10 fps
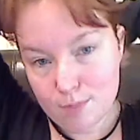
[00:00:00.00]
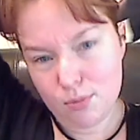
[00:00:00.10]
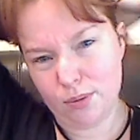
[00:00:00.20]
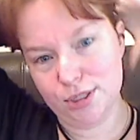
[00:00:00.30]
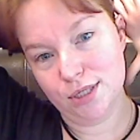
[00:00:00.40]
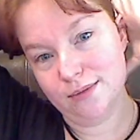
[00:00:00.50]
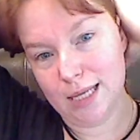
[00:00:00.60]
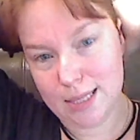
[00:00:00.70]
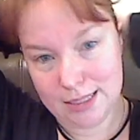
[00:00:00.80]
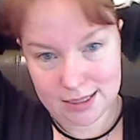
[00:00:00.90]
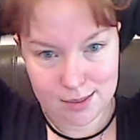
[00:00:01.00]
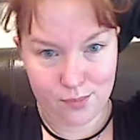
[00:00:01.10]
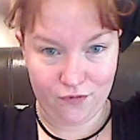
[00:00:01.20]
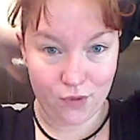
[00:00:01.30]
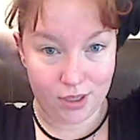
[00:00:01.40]
Probably should have done this
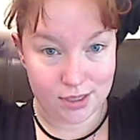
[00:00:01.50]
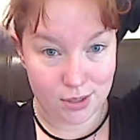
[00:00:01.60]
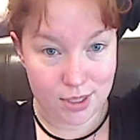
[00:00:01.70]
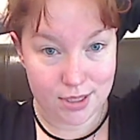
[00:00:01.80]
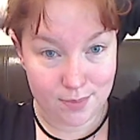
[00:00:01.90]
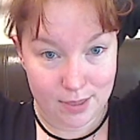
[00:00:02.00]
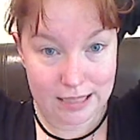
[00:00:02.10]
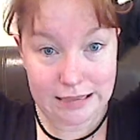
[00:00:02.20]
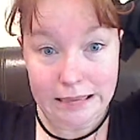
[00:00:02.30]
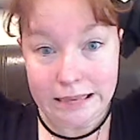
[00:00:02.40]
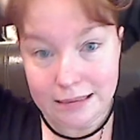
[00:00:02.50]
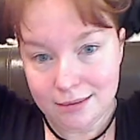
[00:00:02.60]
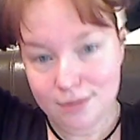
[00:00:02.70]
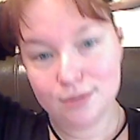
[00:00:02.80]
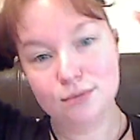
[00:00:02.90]
before I started, but
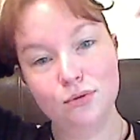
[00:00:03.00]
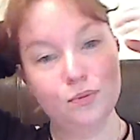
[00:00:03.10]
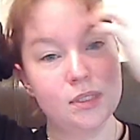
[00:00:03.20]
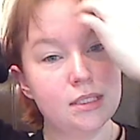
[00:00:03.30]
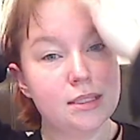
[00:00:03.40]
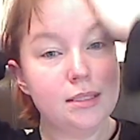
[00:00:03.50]
oops.